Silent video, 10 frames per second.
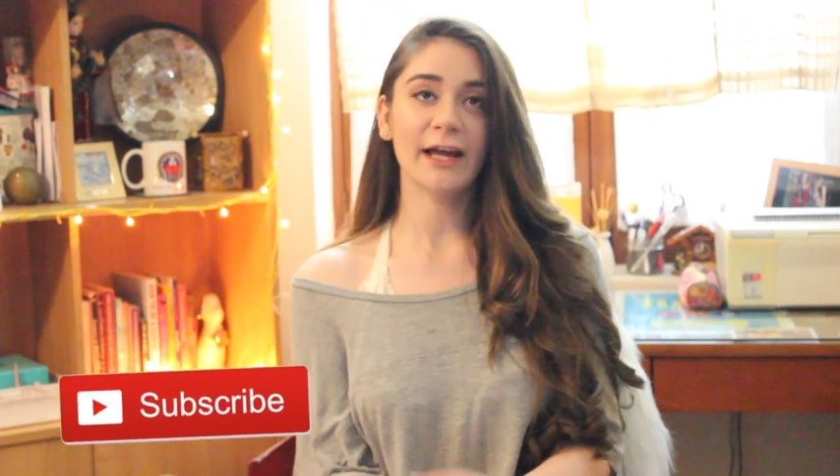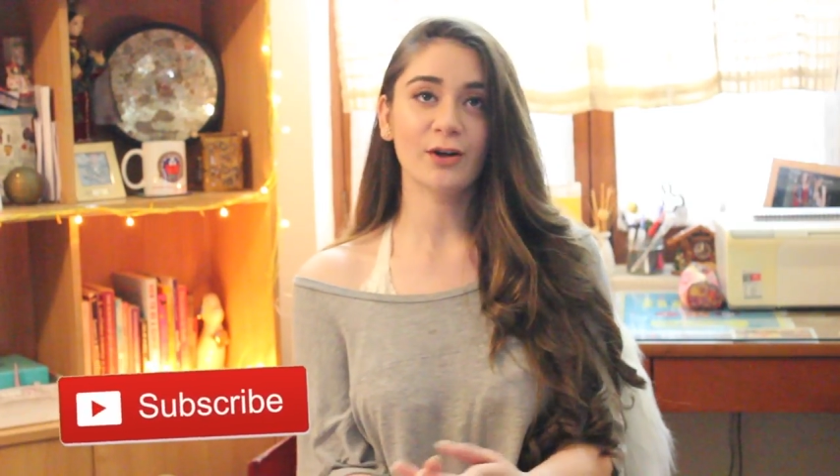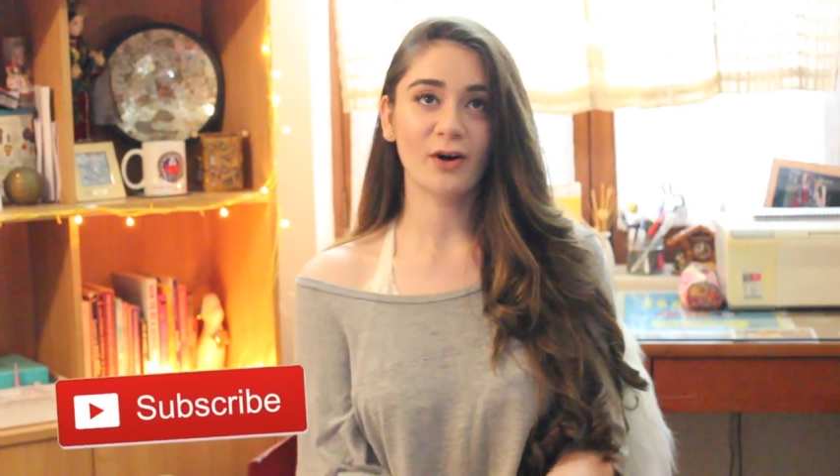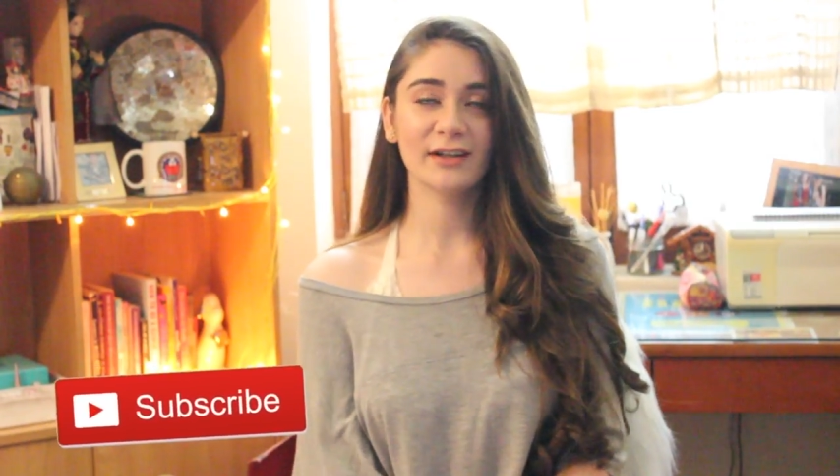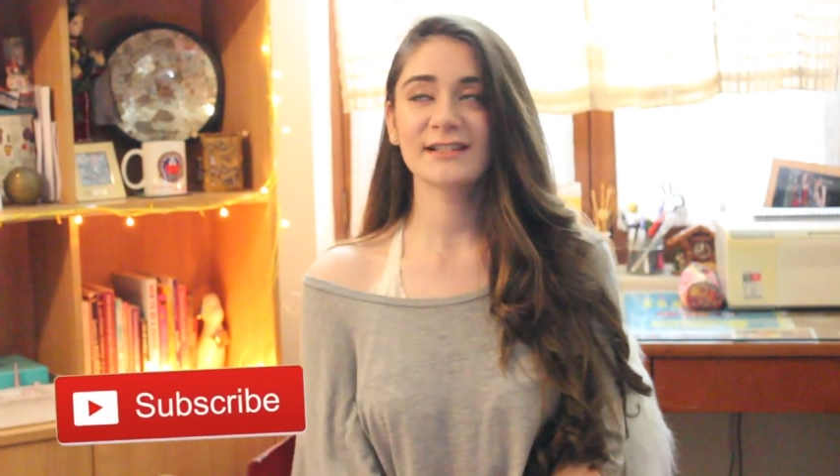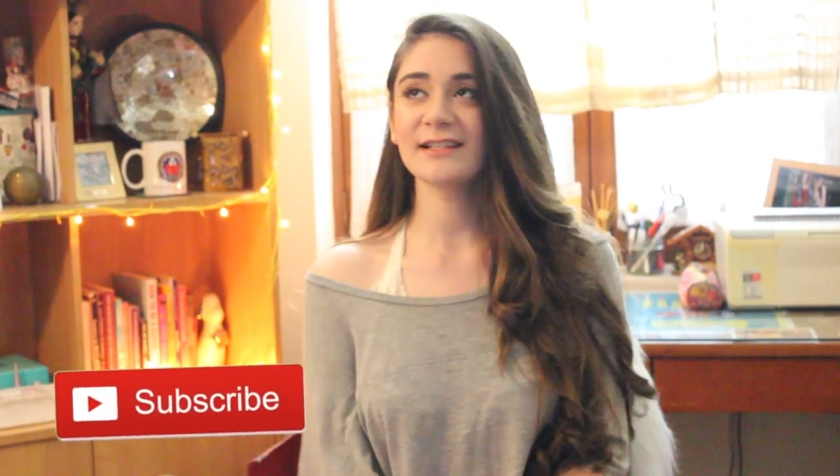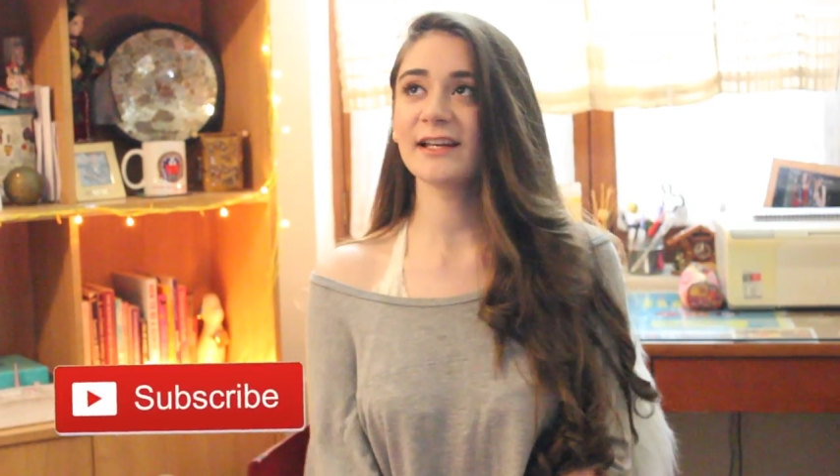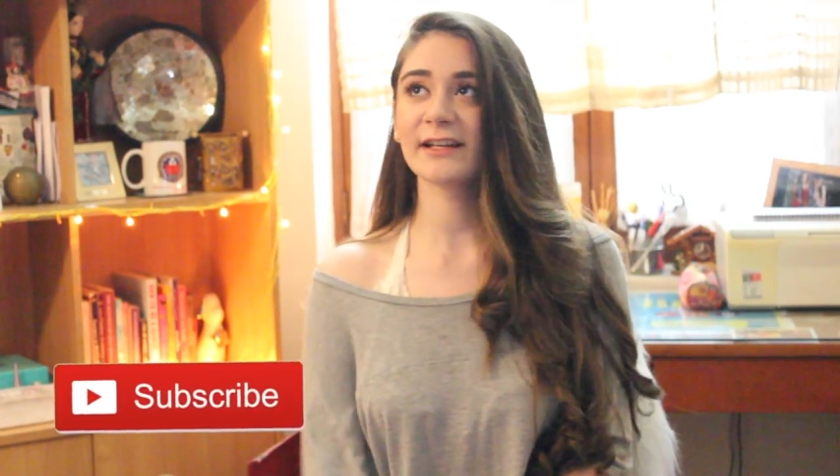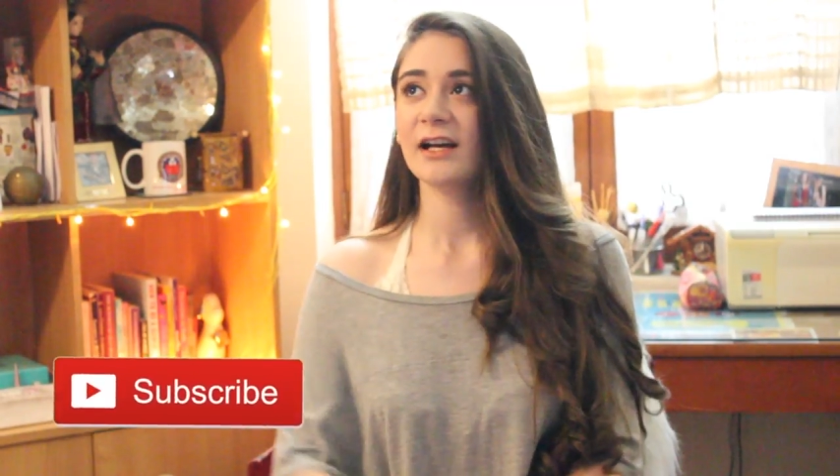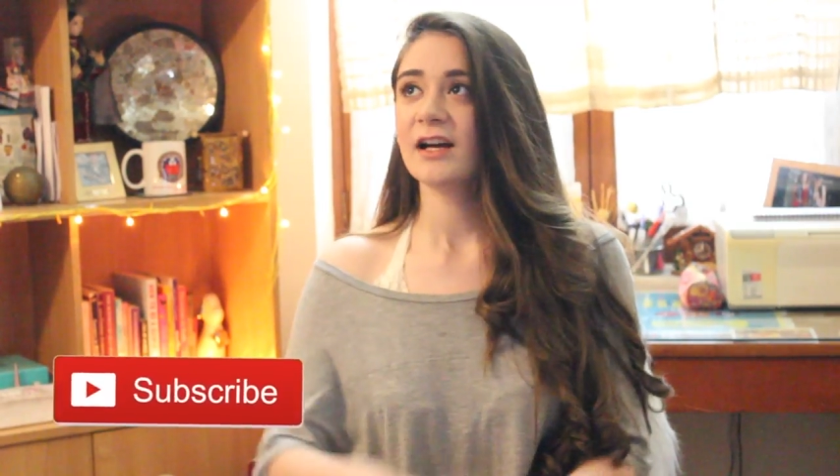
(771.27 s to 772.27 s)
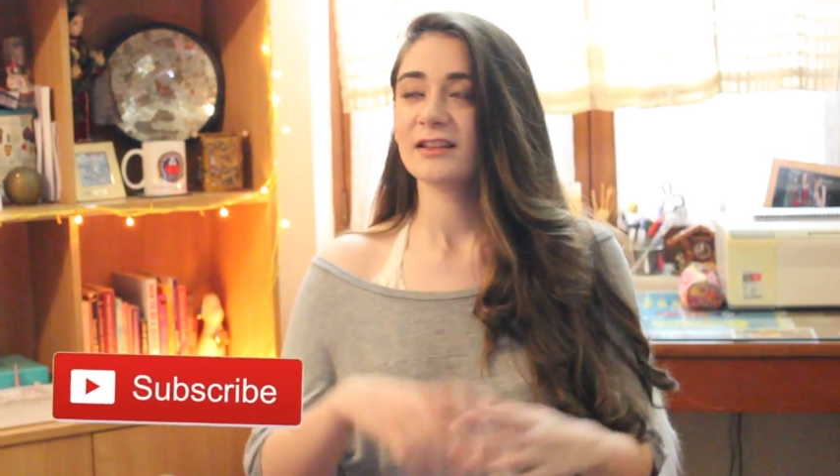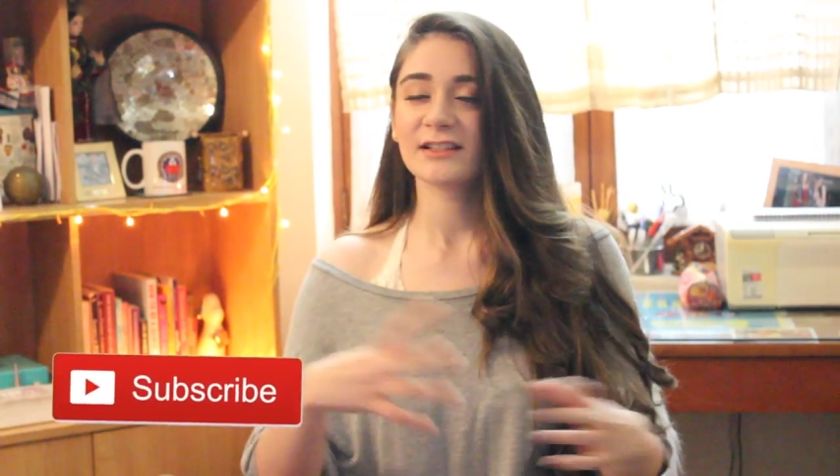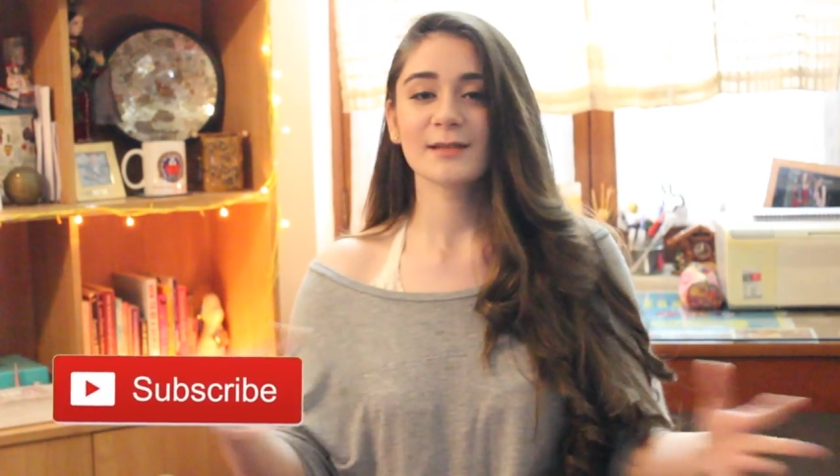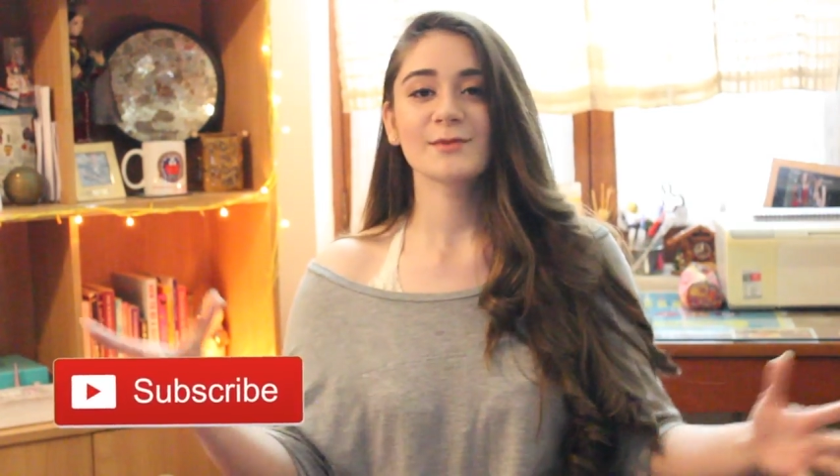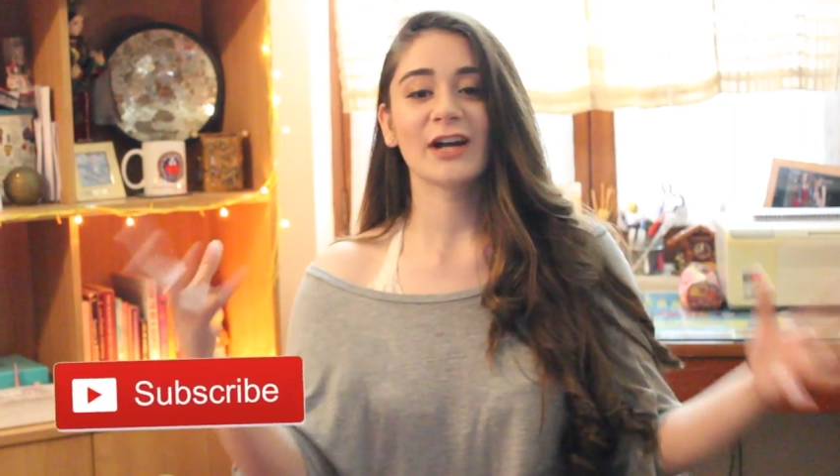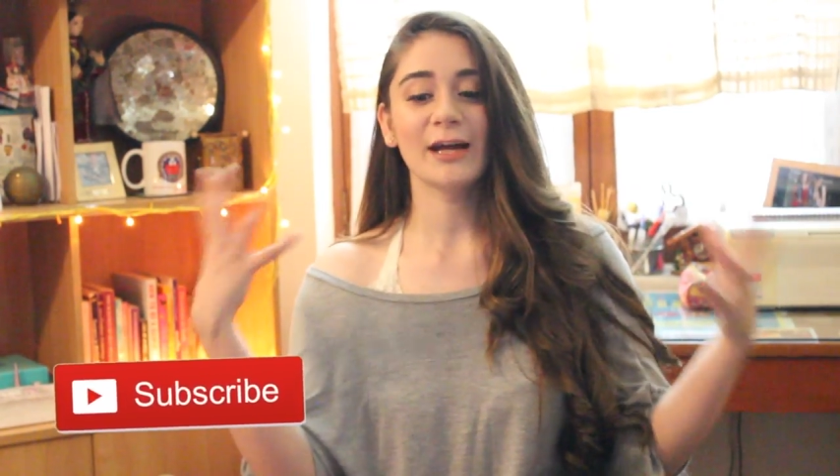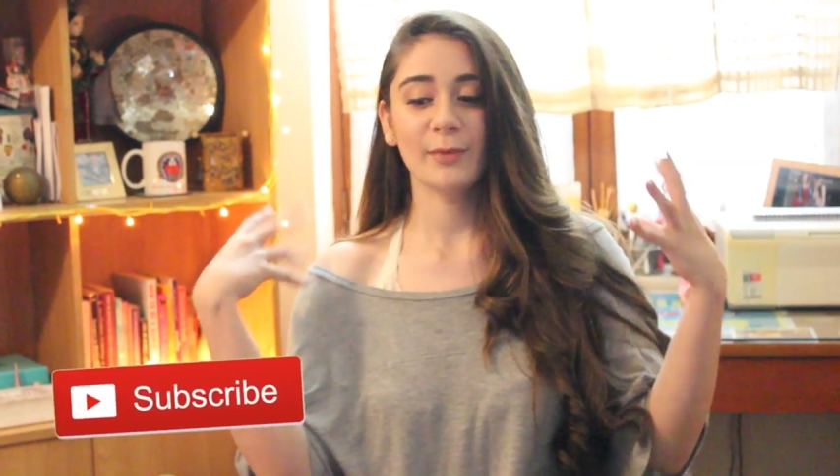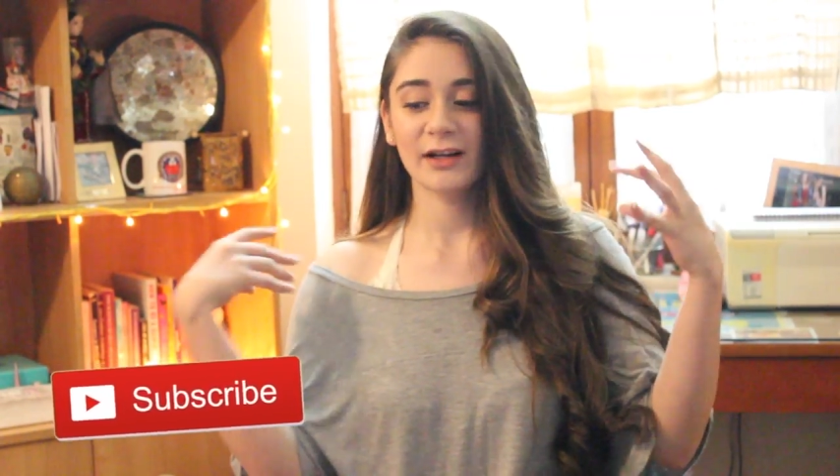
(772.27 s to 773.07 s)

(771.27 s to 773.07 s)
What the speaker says: And honestly, like, the subscribe